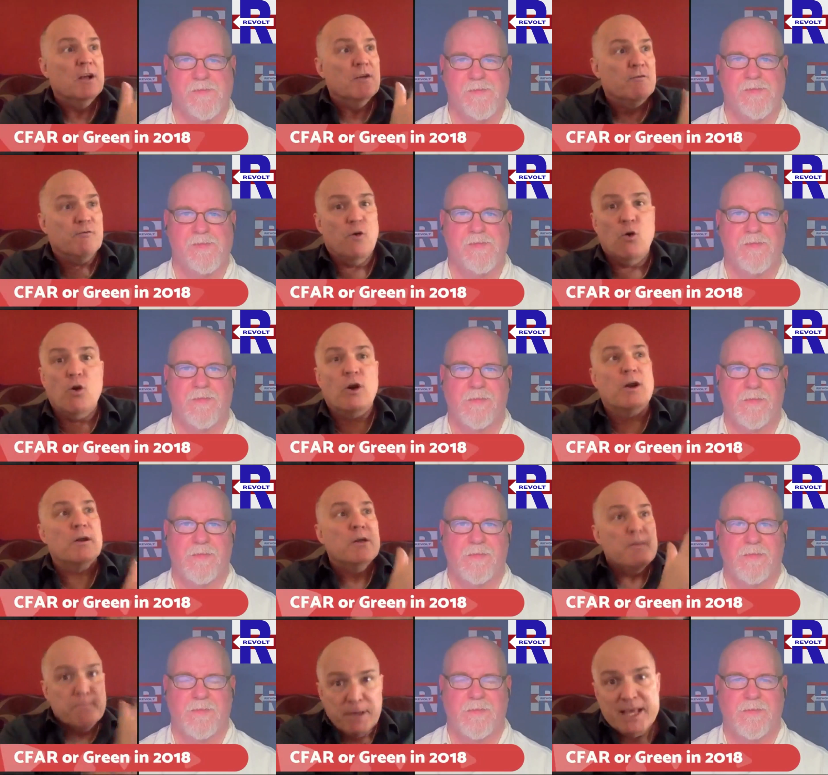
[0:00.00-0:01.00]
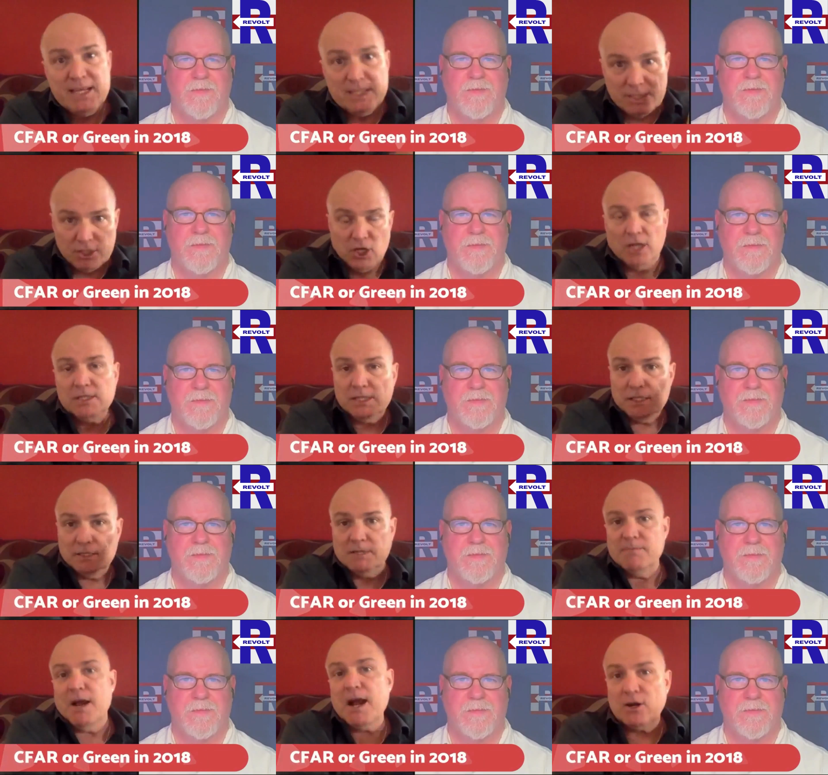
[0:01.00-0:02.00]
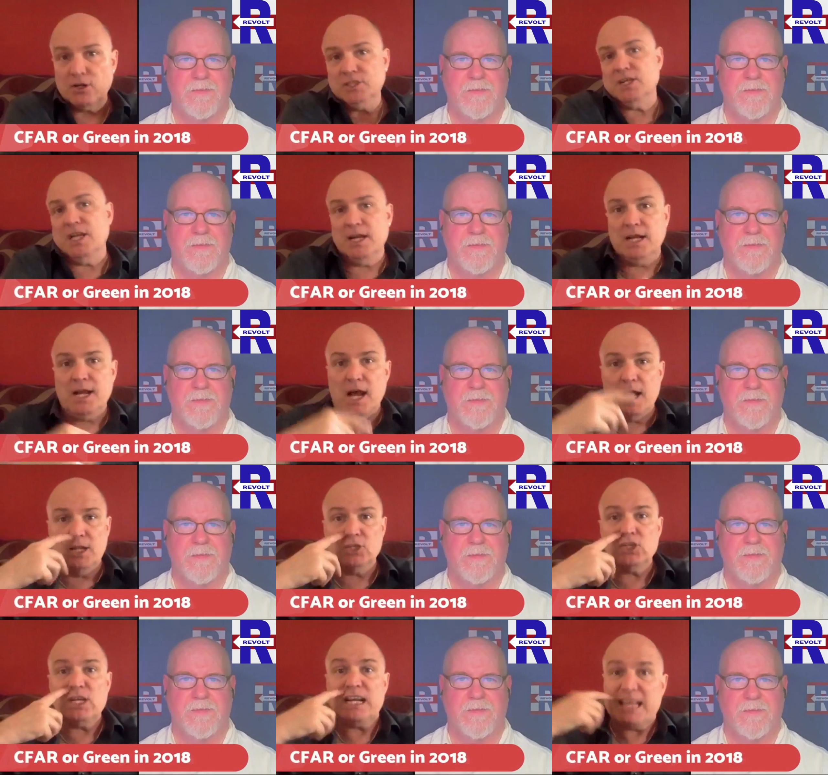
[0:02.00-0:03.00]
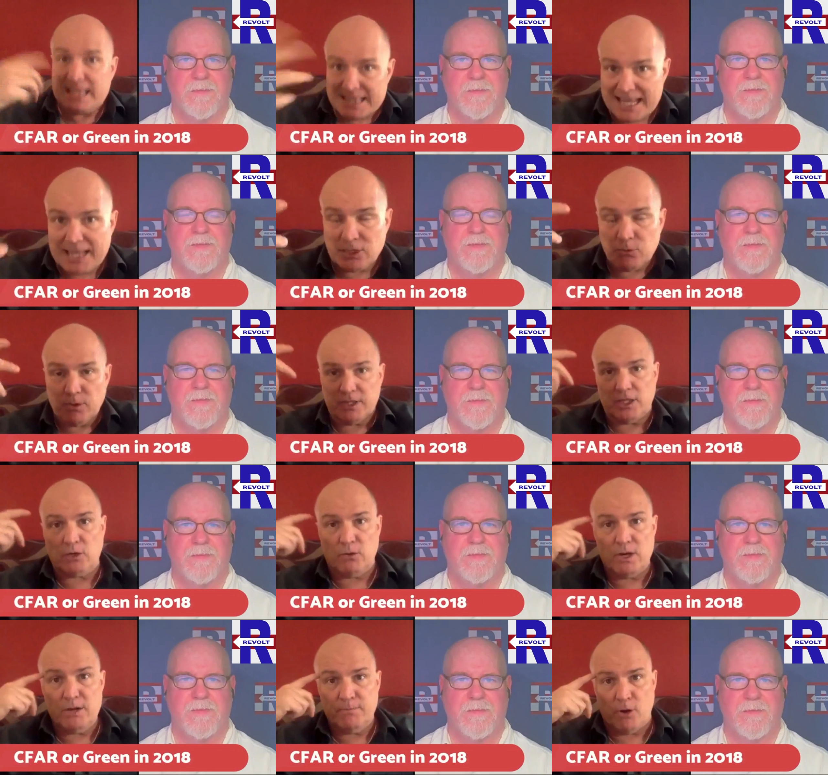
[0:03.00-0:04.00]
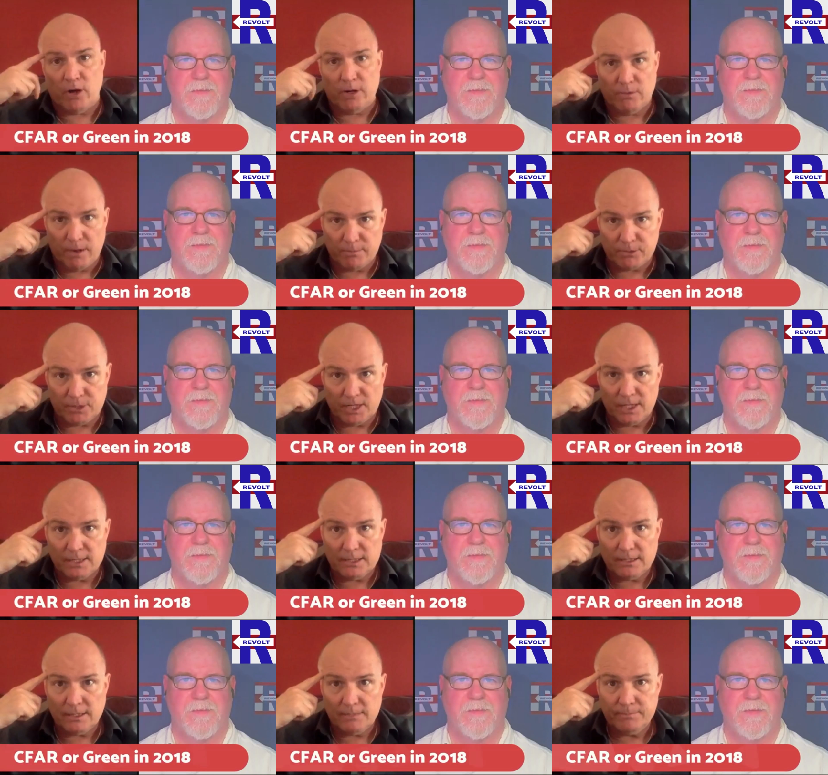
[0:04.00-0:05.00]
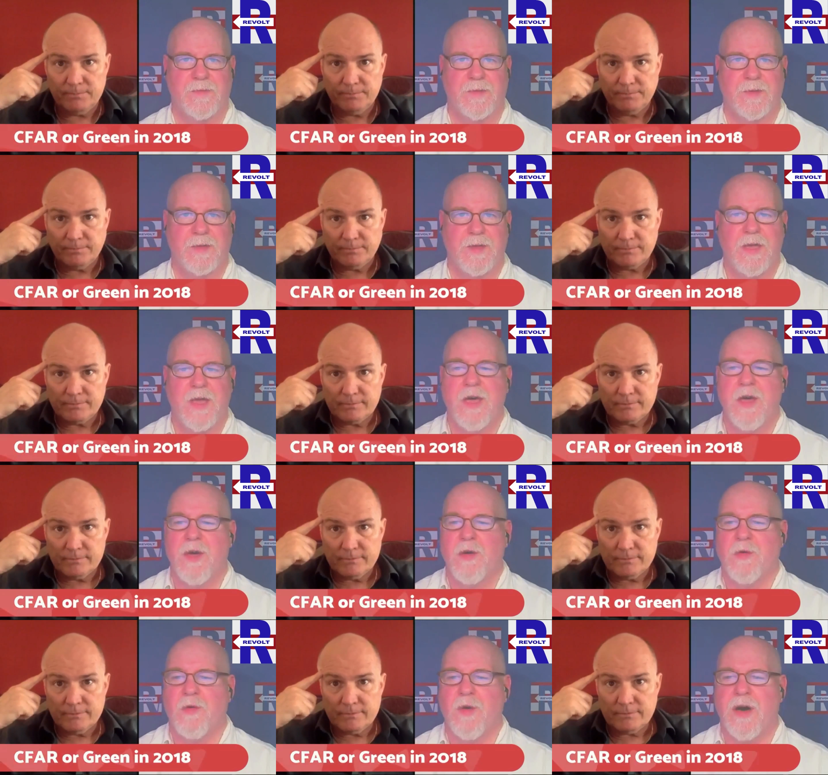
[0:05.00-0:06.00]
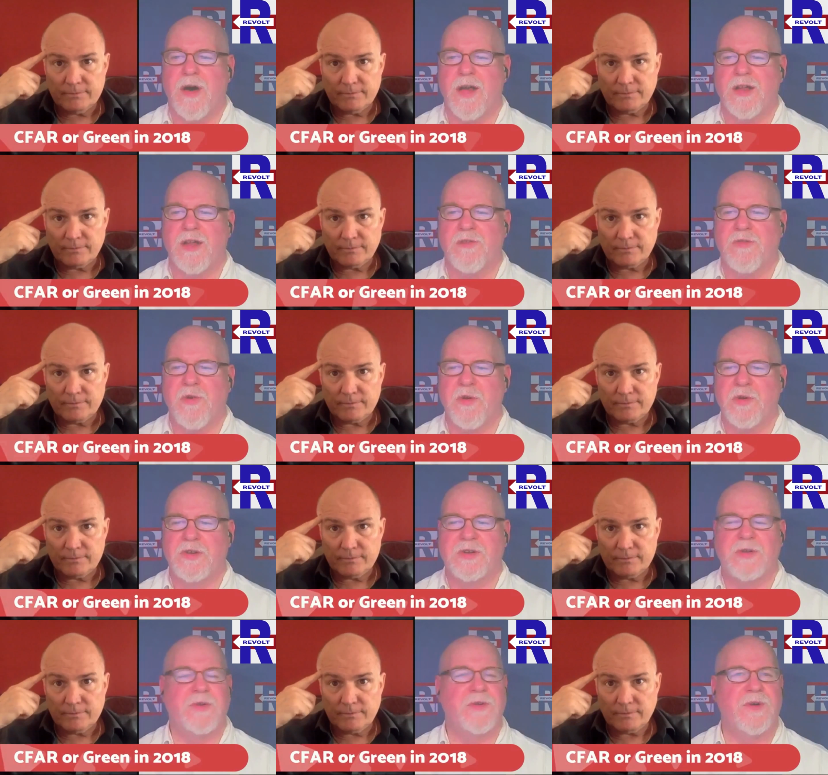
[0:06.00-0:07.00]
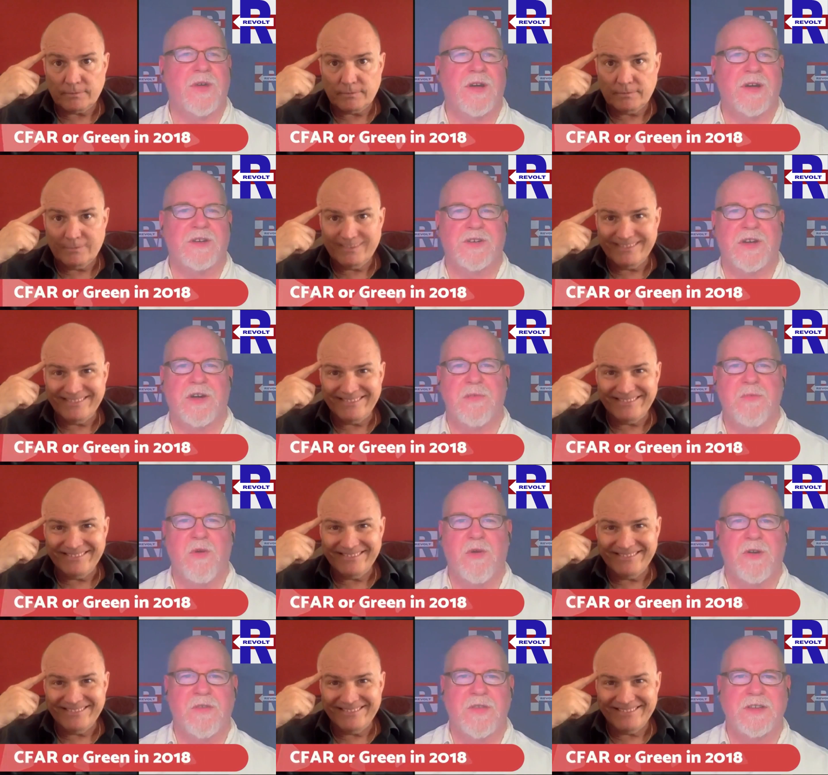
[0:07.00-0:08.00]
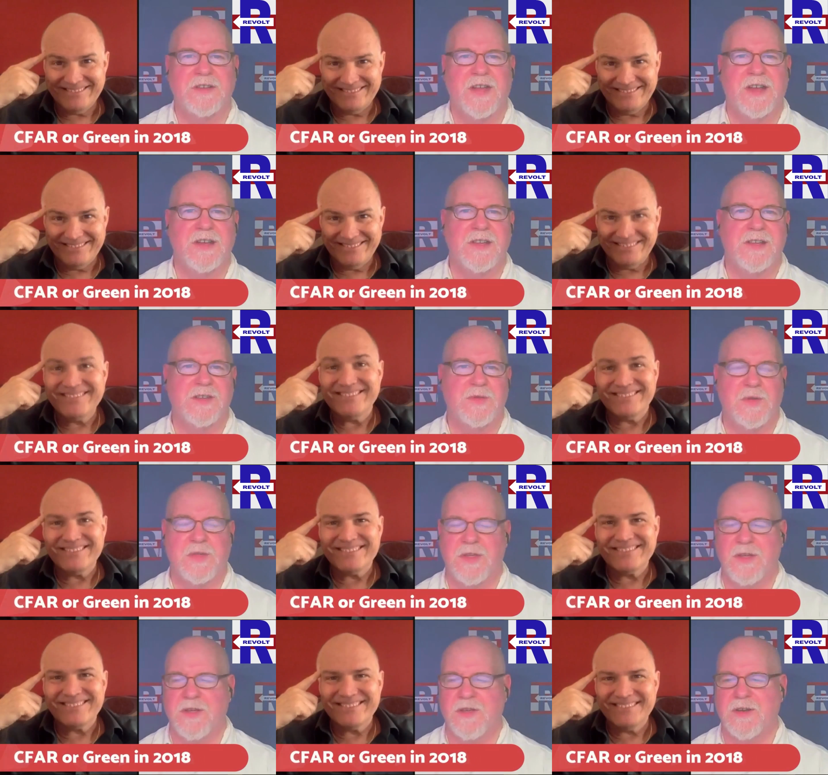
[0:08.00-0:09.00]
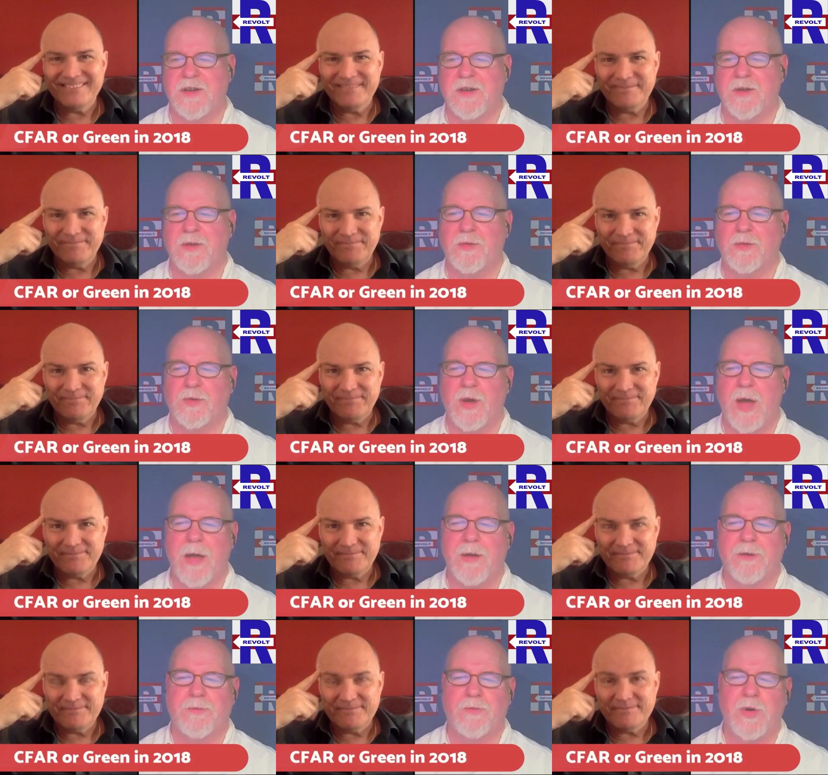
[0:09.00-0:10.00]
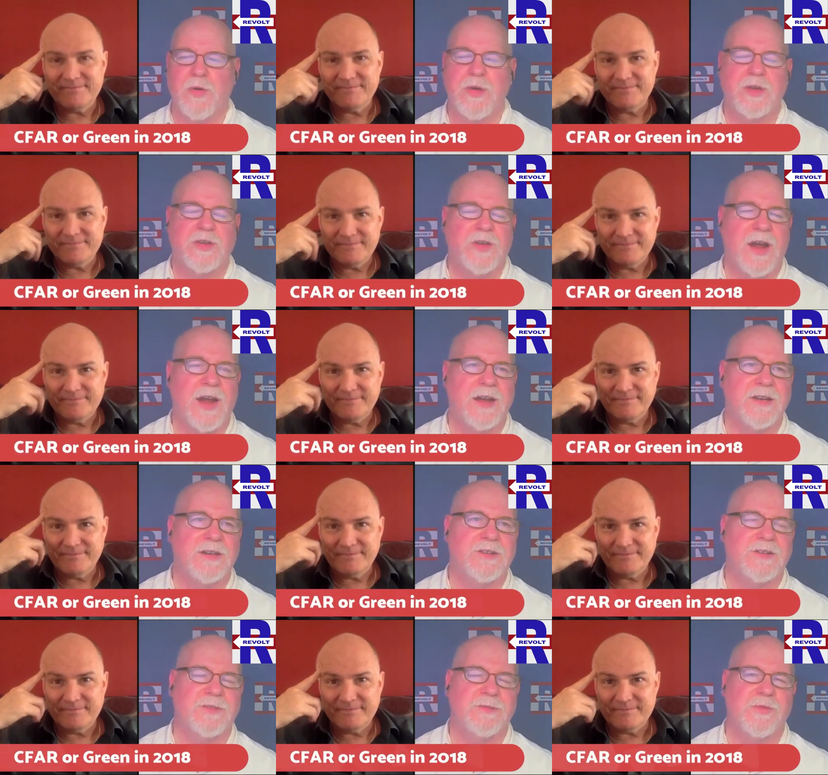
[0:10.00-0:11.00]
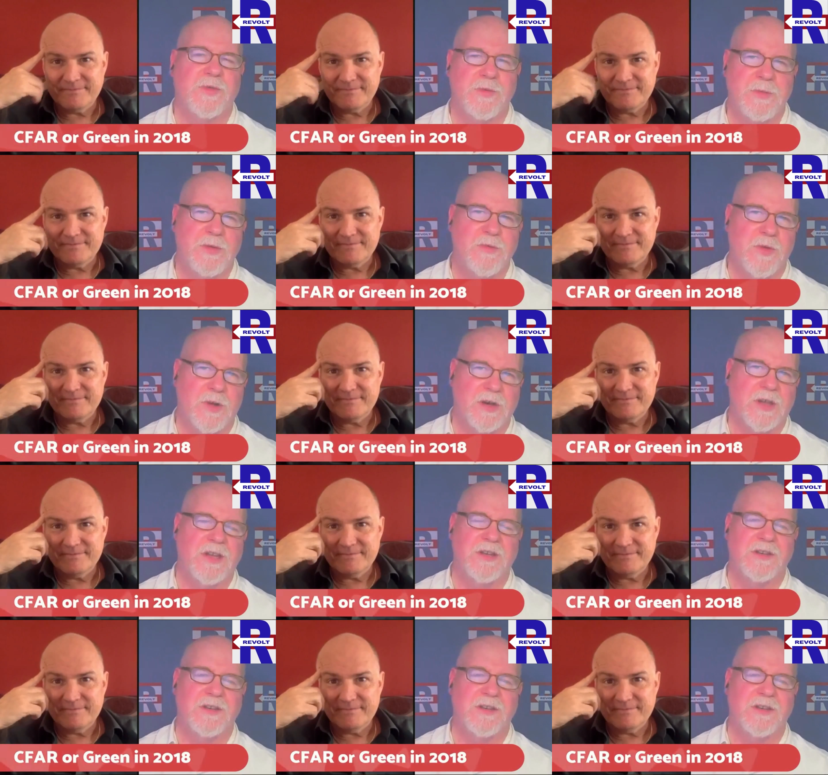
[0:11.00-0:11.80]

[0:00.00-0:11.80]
Speaker 1: for peace, justice, democracy, and ecology, and I, that's what the Green Party represents.
Speaker 2: Well, I look forward to uh, sharing more of these ideas with you, and uh, I'm really trying. We'll be working